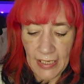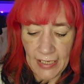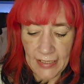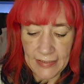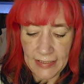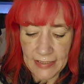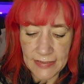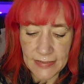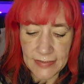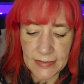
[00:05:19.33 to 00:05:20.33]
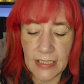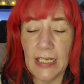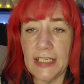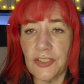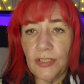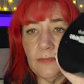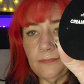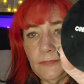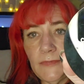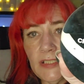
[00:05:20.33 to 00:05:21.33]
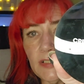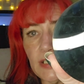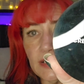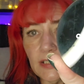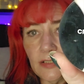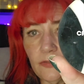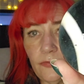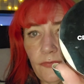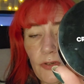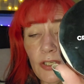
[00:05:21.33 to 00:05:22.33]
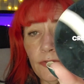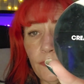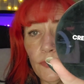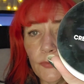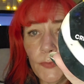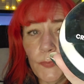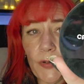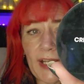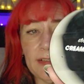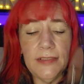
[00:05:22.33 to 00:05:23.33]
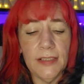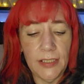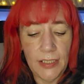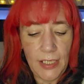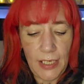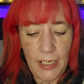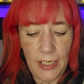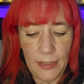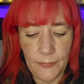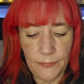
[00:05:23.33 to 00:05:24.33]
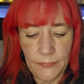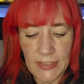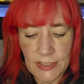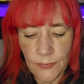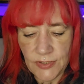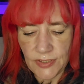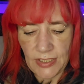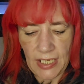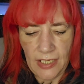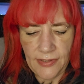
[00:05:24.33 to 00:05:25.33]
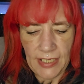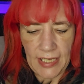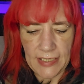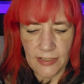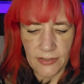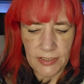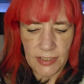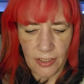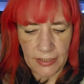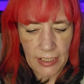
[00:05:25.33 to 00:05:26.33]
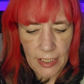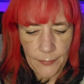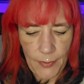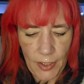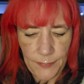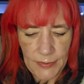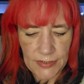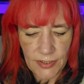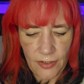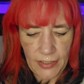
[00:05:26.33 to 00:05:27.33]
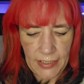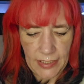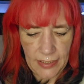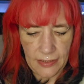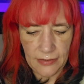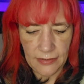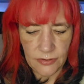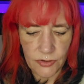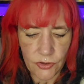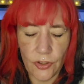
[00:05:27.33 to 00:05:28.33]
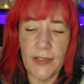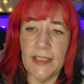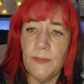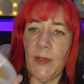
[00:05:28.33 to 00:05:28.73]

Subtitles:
And it's Collection. It's an affordable brand. This was, I think, $8.99. But I've been dying to try this